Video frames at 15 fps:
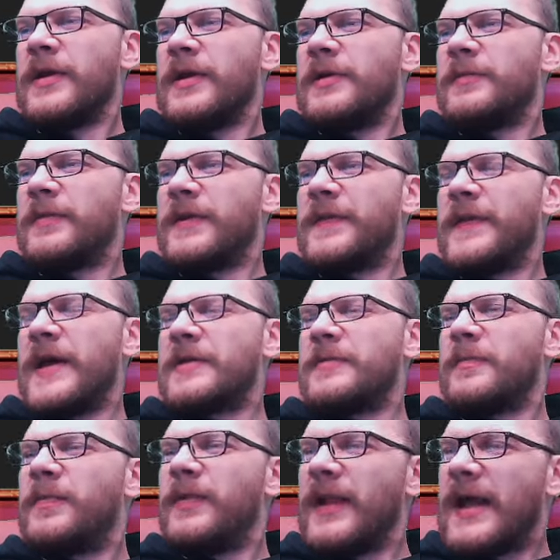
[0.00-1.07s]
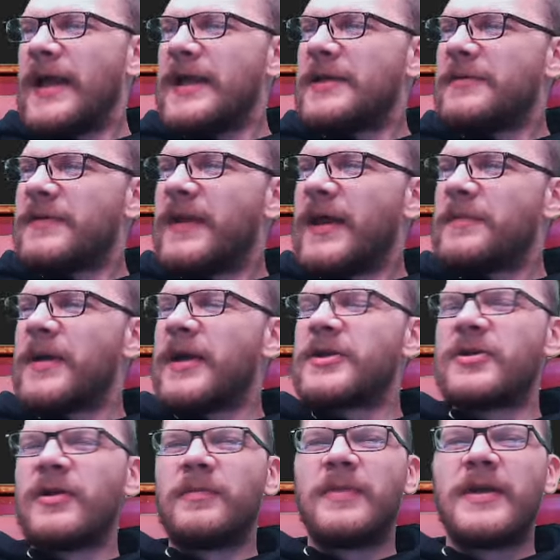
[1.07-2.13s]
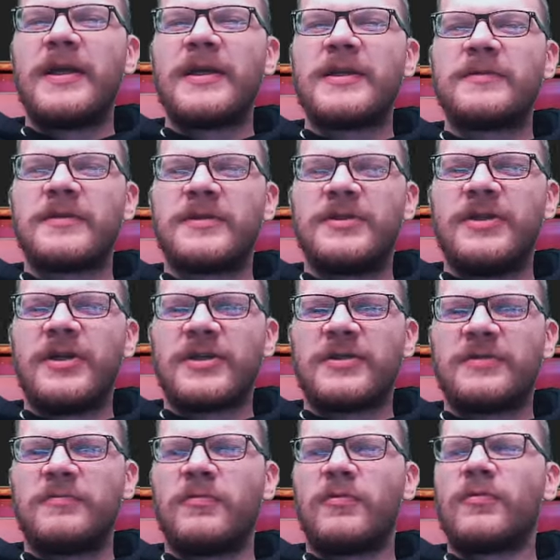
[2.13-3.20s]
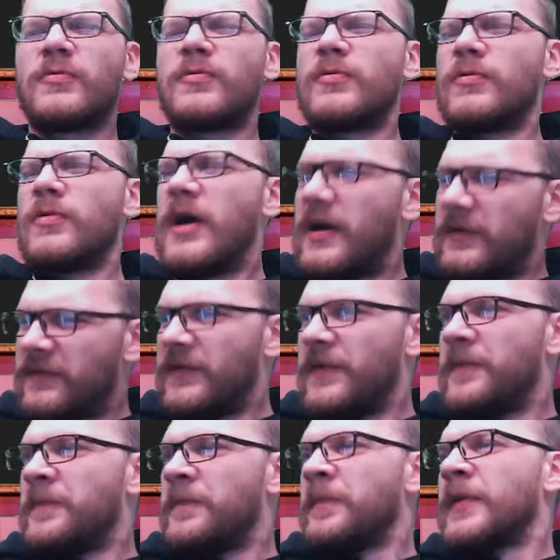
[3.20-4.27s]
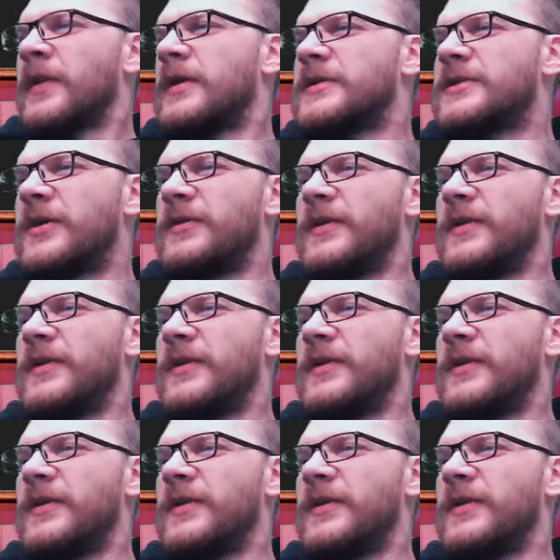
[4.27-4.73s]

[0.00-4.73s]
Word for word: But that blade with dimensional beings was just rough. So